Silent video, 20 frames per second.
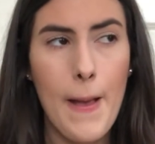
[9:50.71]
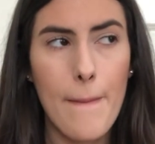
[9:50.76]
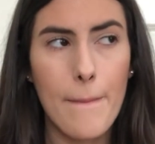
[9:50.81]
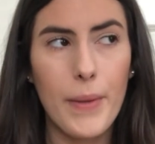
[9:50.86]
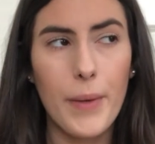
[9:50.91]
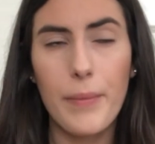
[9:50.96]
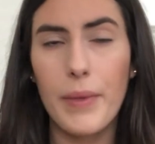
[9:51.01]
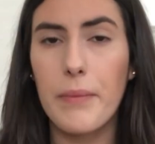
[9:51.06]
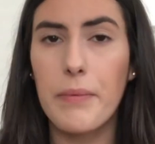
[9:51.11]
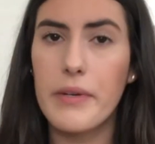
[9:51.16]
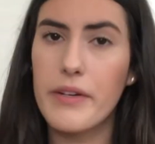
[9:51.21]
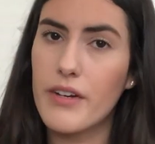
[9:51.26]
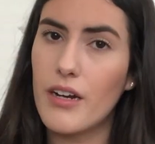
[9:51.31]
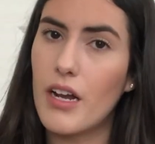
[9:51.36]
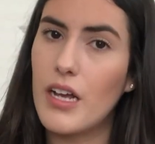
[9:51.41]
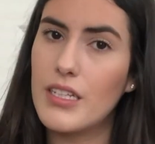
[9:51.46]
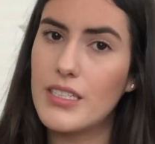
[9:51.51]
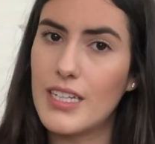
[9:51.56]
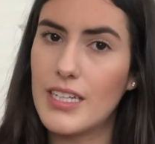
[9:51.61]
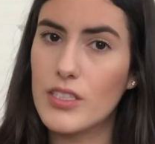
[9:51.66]
but maybe your
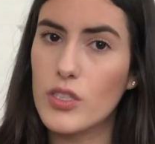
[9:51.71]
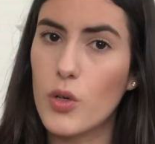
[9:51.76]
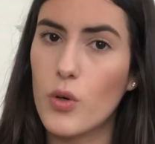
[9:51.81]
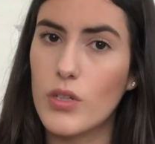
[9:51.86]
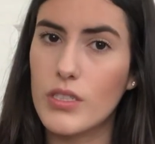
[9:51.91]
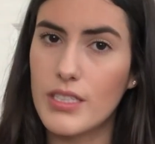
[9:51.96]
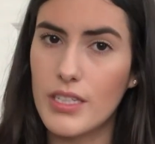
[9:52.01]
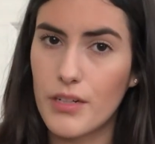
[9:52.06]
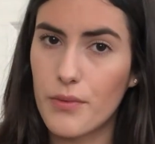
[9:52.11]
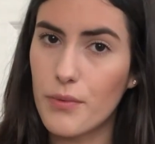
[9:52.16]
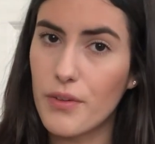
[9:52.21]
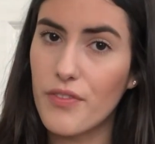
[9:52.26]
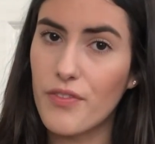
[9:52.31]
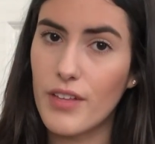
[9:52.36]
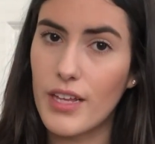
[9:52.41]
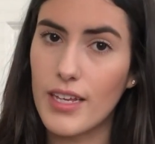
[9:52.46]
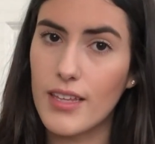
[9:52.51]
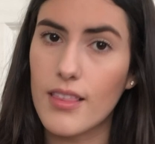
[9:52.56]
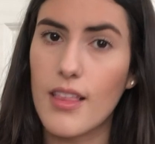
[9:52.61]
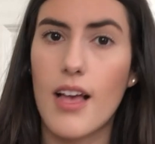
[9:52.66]
LSAT score didn't
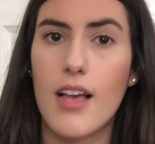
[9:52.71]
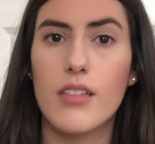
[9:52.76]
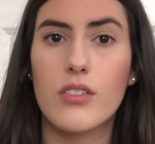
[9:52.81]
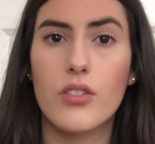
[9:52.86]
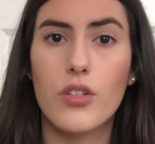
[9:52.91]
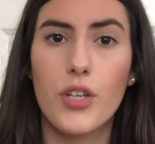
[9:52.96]
reflect that.